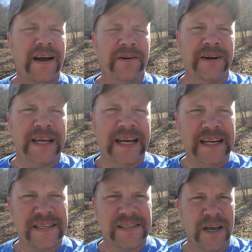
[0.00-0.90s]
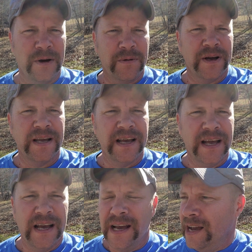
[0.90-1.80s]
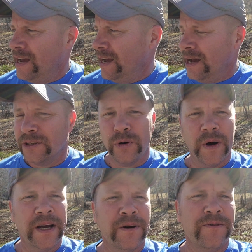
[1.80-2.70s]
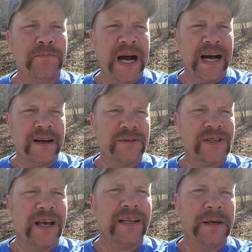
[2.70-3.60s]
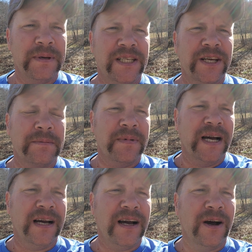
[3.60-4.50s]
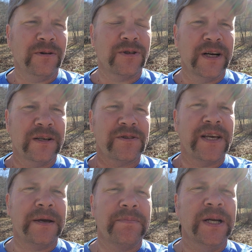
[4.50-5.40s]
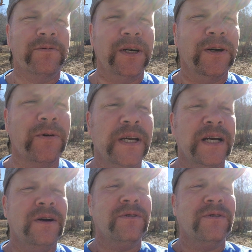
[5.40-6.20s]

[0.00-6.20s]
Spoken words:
All right, guys, so 12 miles. Let me check my All Trails app here real quick. Hold